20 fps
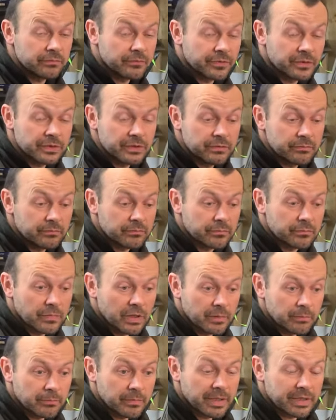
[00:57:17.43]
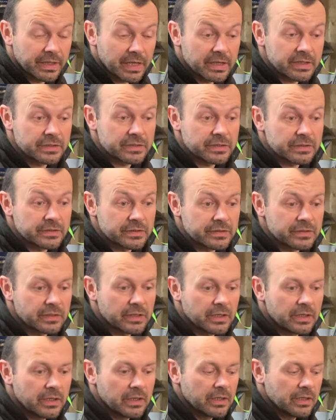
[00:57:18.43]
free main engines
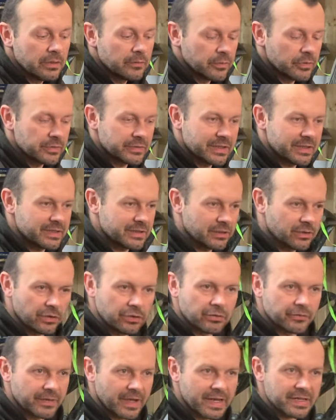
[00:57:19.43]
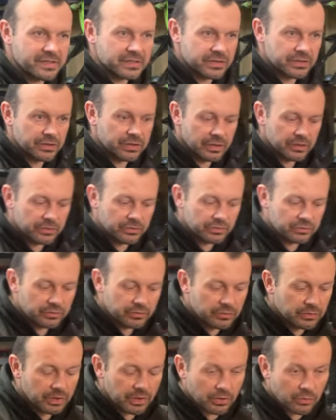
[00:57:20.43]
because there's a lot of engines you can do
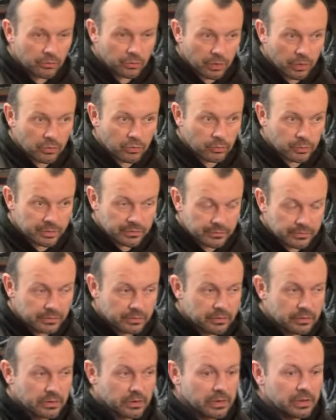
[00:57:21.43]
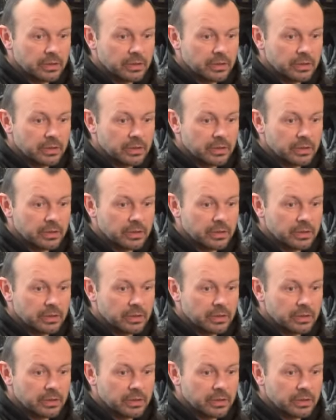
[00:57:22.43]
you can go wrong with yeah